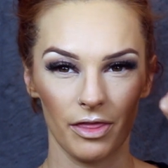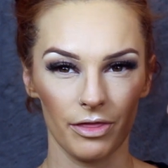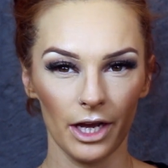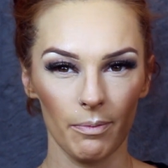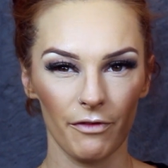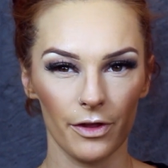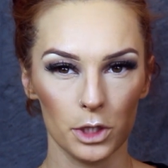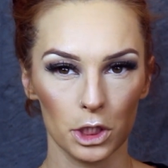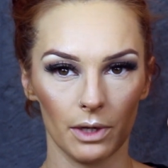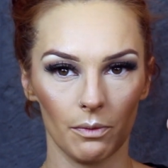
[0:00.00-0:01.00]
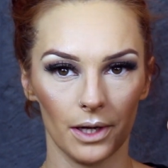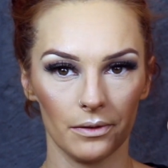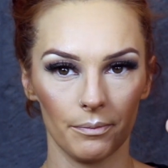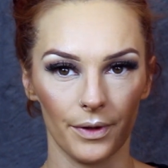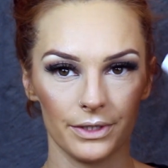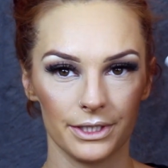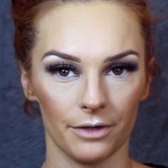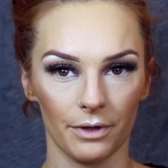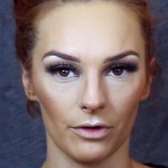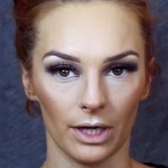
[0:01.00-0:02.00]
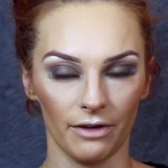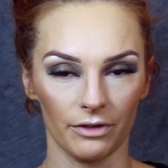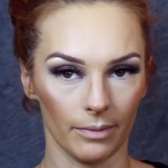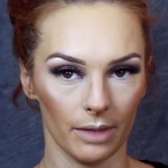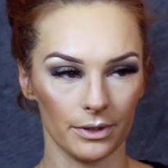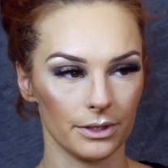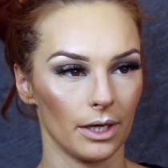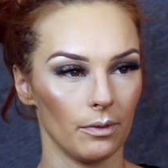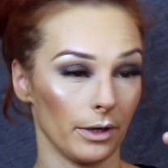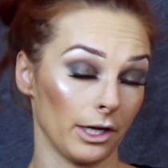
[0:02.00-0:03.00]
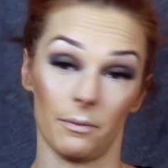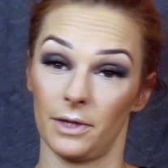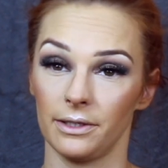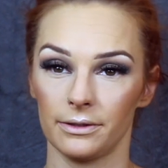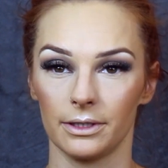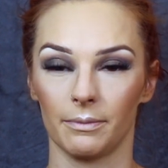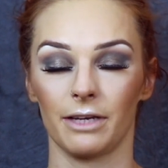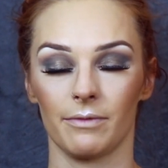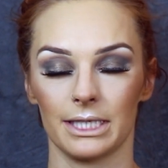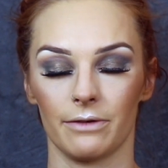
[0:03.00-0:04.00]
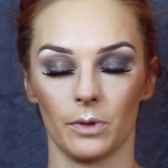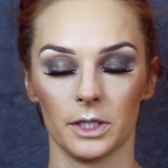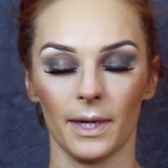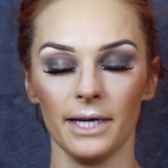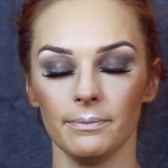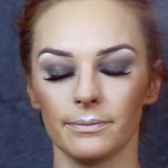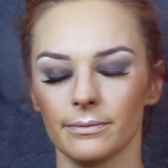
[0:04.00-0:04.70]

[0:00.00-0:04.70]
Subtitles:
think I prefer the dewy one, but this is the only one I've got left at the moment, so I'm going to go with this. So I'm going to give myself a quick spray.